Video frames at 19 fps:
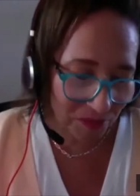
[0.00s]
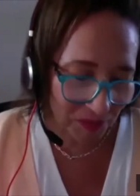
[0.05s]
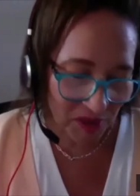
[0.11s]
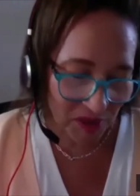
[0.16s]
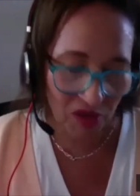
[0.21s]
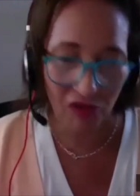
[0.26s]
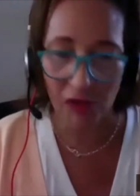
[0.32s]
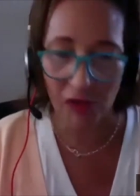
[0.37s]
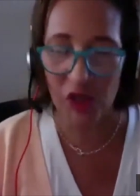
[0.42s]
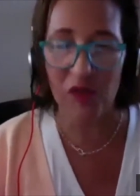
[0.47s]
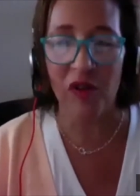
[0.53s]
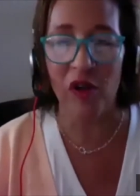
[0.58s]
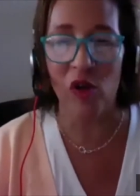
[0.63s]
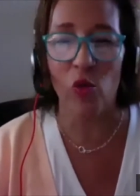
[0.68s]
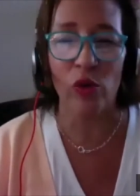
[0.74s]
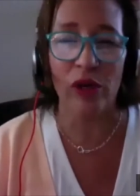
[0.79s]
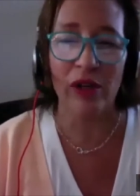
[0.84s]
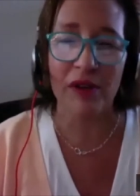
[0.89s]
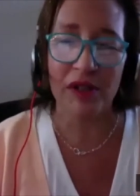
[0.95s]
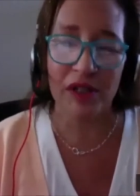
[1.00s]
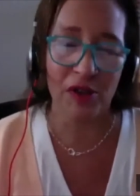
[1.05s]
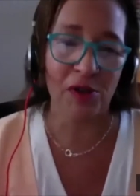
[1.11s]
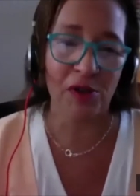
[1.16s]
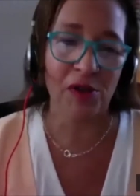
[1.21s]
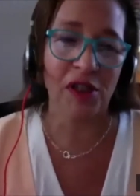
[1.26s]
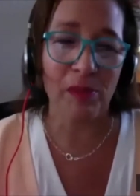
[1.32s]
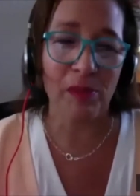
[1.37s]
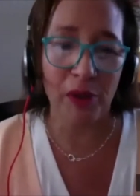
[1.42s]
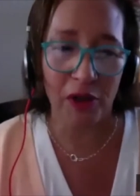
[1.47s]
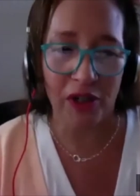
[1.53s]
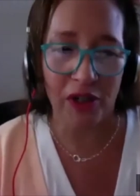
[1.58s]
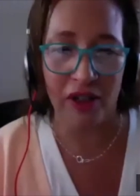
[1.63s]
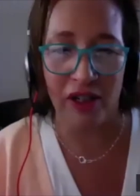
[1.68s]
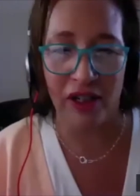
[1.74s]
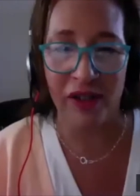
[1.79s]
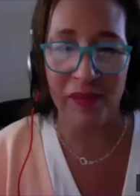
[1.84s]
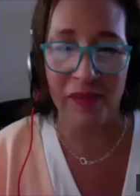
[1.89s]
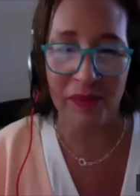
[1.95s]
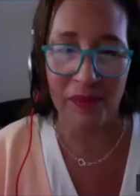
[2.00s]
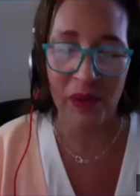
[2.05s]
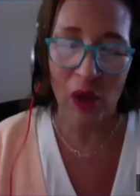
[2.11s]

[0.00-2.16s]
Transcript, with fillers: is first of all, where is your community?